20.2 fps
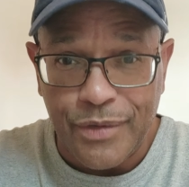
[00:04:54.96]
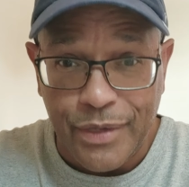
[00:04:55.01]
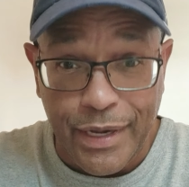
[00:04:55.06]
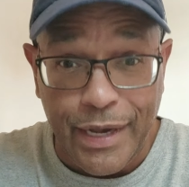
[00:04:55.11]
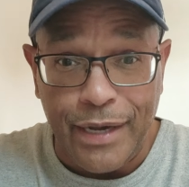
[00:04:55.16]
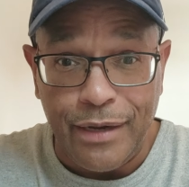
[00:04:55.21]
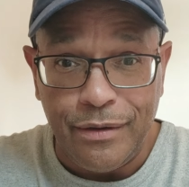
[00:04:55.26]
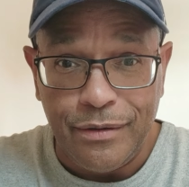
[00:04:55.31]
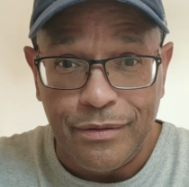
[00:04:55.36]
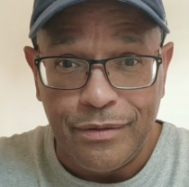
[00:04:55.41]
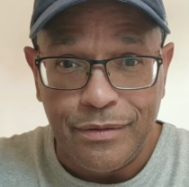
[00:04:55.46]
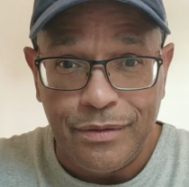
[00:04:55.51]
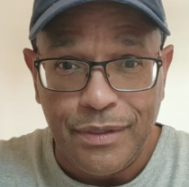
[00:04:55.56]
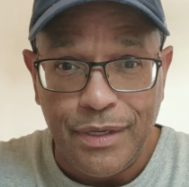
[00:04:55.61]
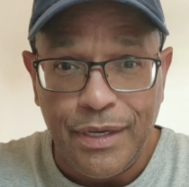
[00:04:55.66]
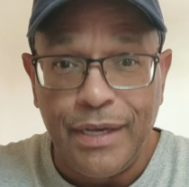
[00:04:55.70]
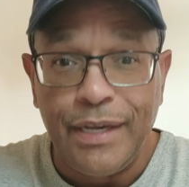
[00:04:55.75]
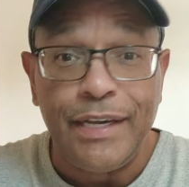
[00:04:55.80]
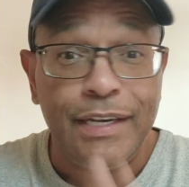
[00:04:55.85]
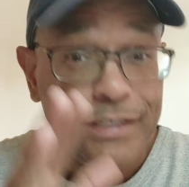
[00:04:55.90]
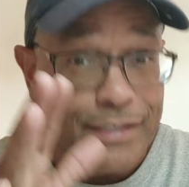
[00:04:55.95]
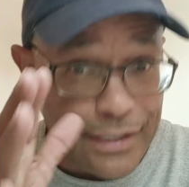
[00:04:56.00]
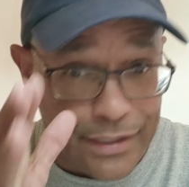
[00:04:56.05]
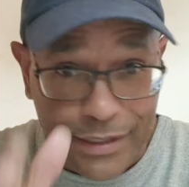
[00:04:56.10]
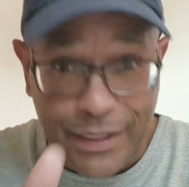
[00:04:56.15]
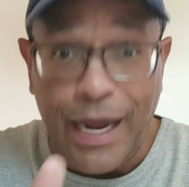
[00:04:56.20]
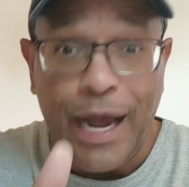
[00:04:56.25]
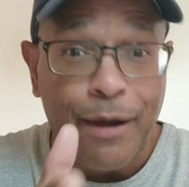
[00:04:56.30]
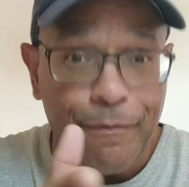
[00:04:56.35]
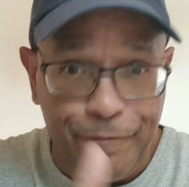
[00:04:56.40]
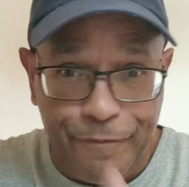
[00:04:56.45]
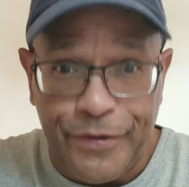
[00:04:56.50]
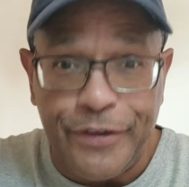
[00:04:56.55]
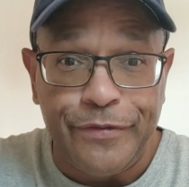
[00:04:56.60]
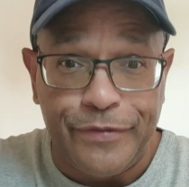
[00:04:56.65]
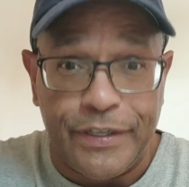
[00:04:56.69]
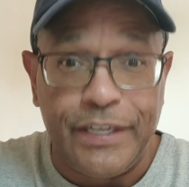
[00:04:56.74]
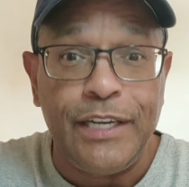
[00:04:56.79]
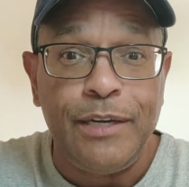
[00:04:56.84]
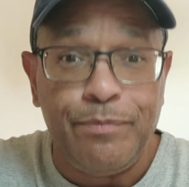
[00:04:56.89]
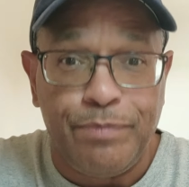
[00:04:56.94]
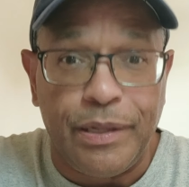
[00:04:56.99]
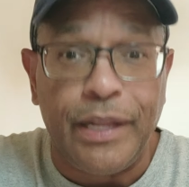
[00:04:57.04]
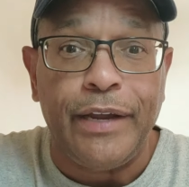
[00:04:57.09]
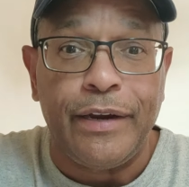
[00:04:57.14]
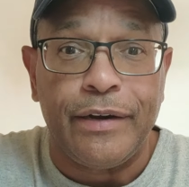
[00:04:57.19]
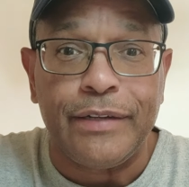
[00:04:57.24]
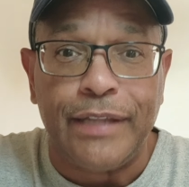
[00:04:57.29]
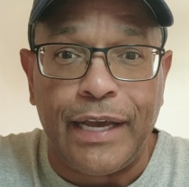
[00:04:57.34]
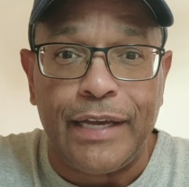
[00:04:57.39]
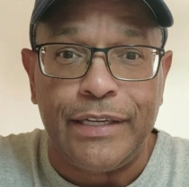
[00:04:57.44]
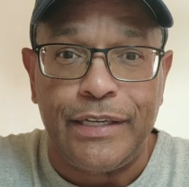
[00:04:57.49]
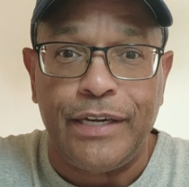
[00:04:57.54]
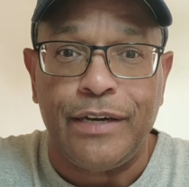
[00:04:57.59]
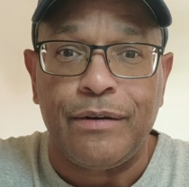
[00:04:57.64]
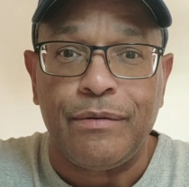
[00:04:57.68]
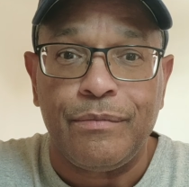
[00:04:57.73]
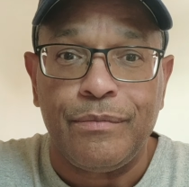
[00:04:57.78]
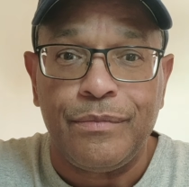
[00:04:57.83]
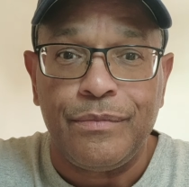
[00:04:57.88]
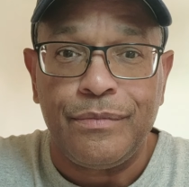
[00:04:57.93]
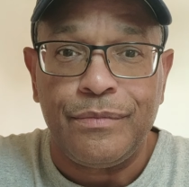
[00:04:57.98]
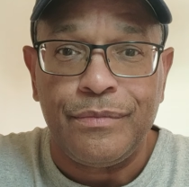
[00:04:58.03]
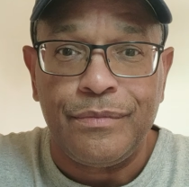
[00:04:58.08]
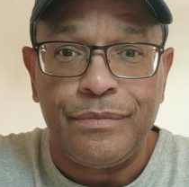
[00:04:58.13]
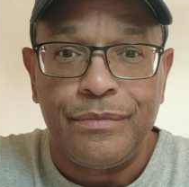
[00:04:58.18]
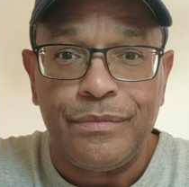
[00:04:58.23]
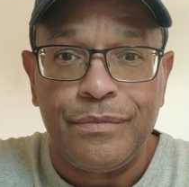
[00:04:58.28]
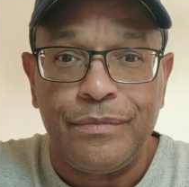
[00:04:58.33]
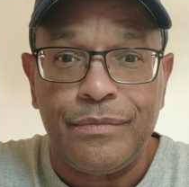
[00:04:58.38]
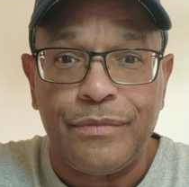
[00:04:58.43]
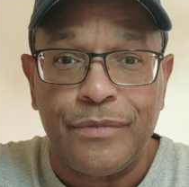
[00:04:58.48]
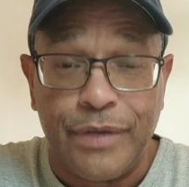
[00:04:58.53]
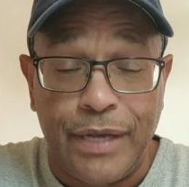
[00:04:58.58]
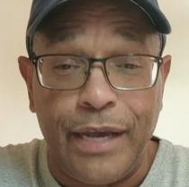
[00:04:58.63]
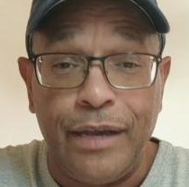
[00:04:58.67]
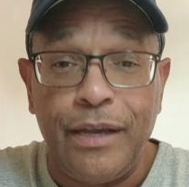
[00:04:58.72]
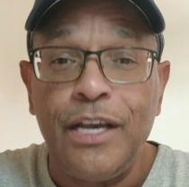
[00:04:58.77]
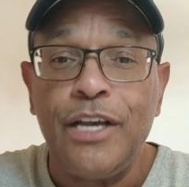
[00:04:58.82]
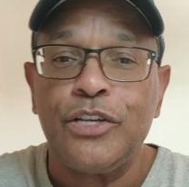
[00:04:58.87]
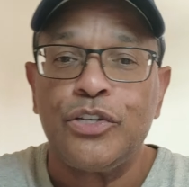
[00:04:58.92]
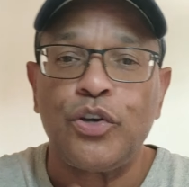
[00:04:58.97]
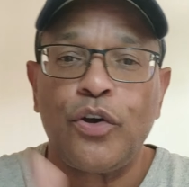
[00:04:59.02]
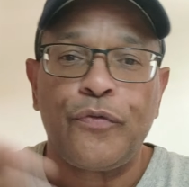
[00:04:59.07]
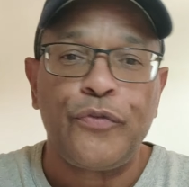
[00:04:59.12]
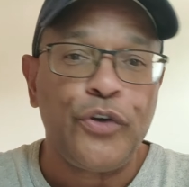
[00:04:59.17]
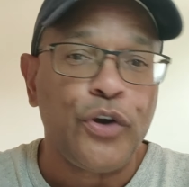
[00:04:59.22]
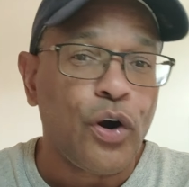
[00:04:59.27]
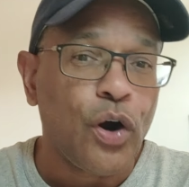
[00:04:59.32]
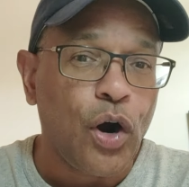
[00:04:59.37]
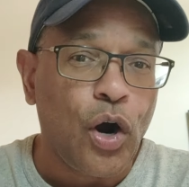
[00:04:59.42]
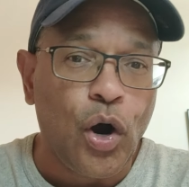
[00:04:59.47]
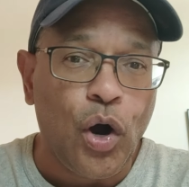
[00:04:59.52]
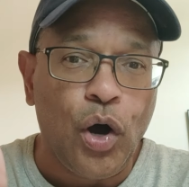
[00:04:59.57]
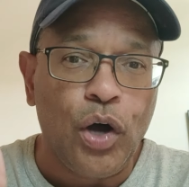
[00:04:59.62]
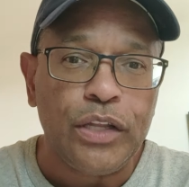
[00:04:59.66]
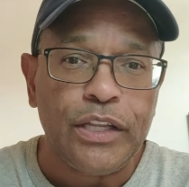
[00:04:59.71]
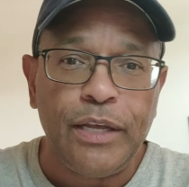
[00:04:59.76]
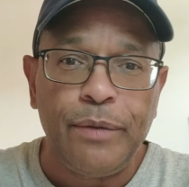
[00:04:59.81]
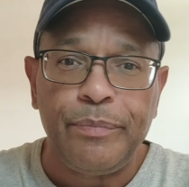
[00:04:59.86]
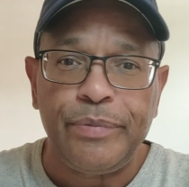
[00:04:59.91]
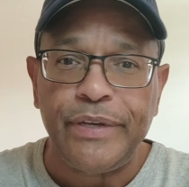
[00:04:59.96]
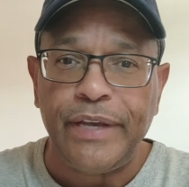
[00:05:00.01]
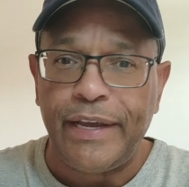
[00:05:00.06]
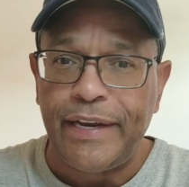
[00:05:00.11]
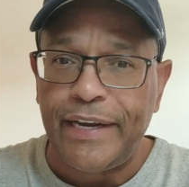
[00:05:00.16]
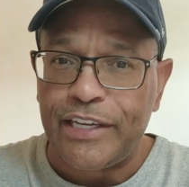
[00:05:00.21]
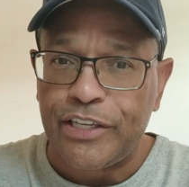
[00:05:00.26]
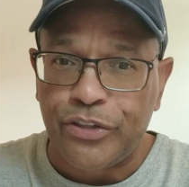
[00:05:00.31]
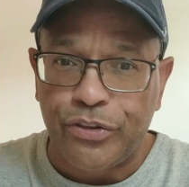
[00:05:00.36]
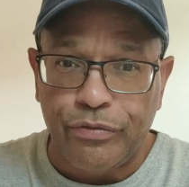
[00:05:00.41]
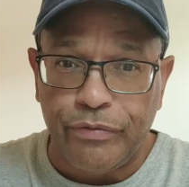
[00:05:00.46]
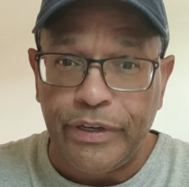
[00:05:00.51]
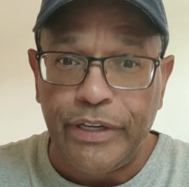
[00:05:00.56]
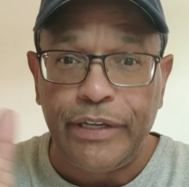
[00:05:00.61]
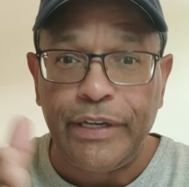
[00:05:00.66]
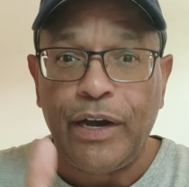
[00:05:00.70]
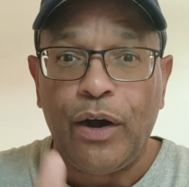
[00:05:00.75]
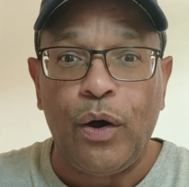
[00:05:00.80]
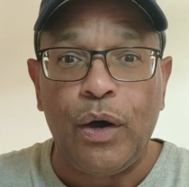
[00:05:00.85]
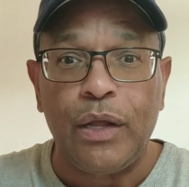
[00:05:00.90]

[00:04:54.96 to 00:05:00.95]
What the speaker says: okay, is a top 15 player that year. Okay? So if you're All-NBA, there's three